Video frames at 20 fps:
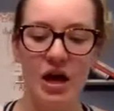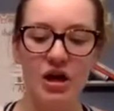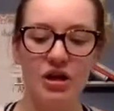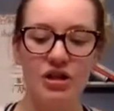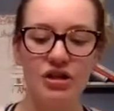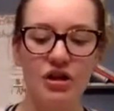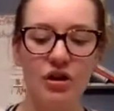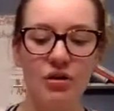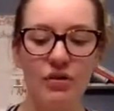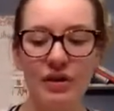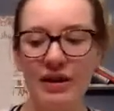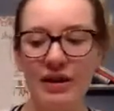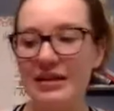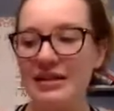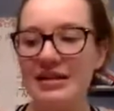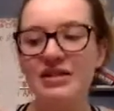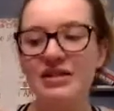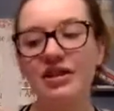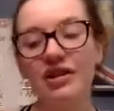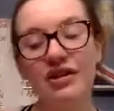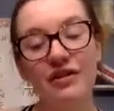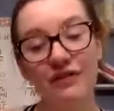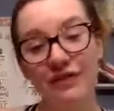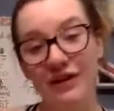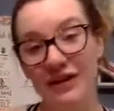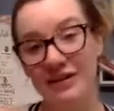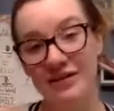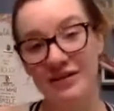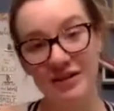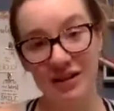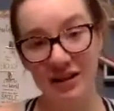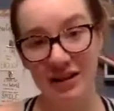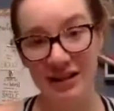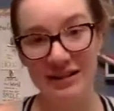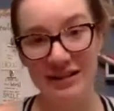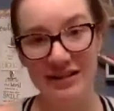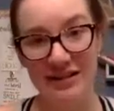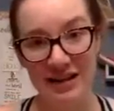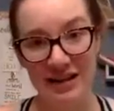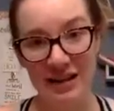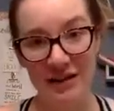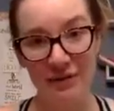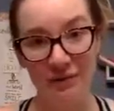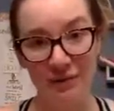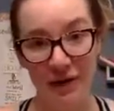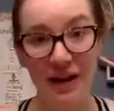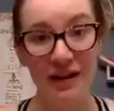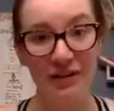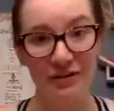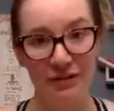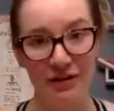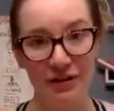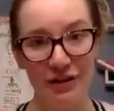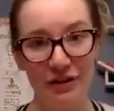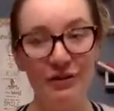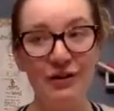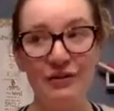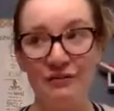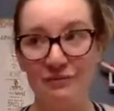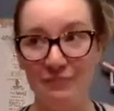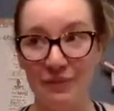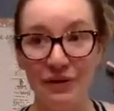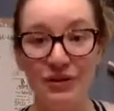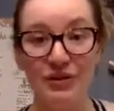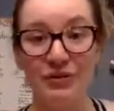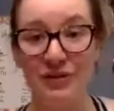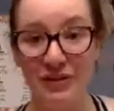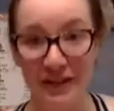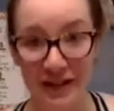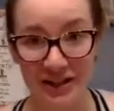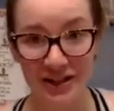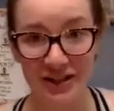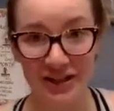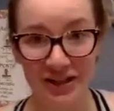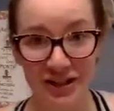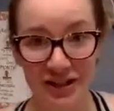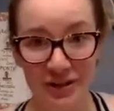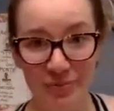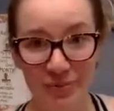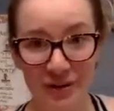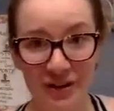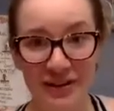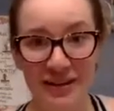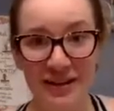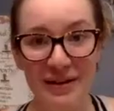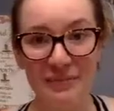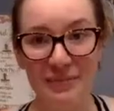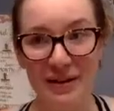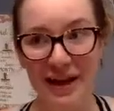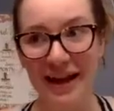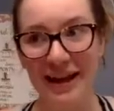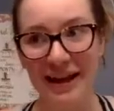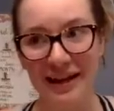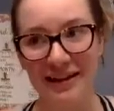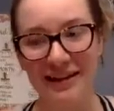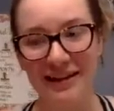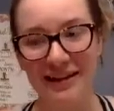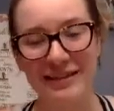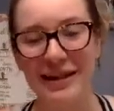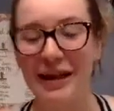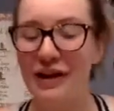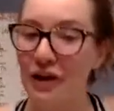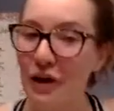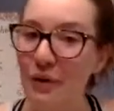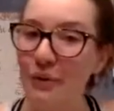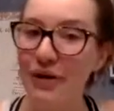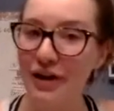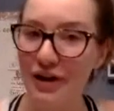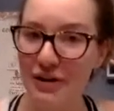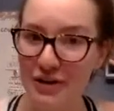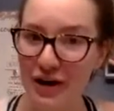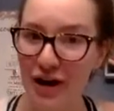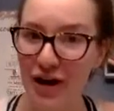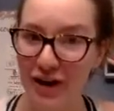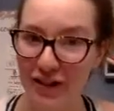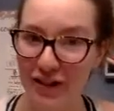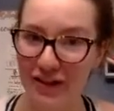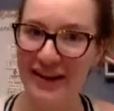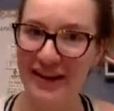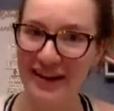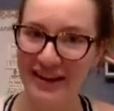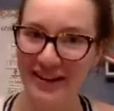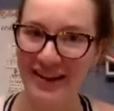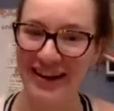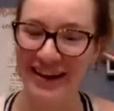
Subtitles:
So, like, these are your friends. They're going to see right through you. You've built a relationship with them. Like, they know what you talk like.